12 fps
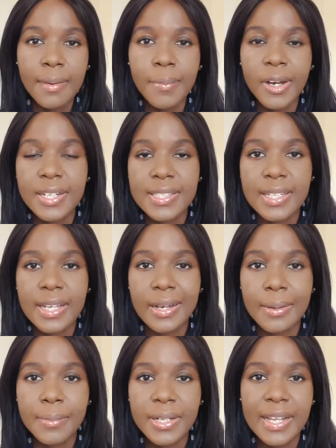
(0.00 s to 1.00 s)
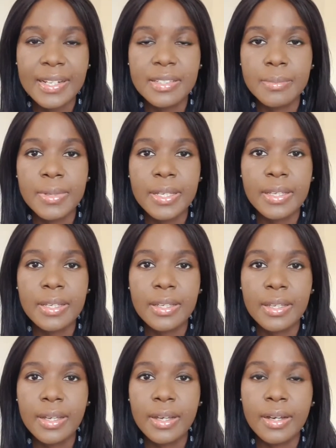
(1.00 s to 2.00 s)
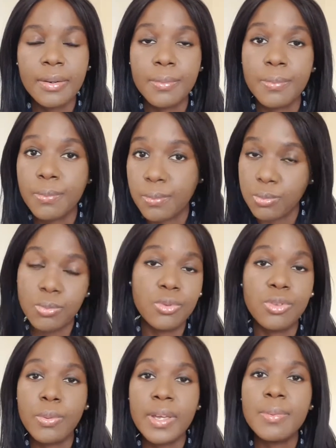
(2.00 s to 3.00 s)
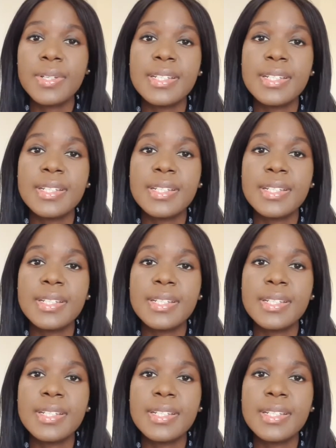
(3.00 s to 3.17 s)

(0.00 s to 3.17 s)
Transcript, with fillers: But um, anatomy, uh, the way we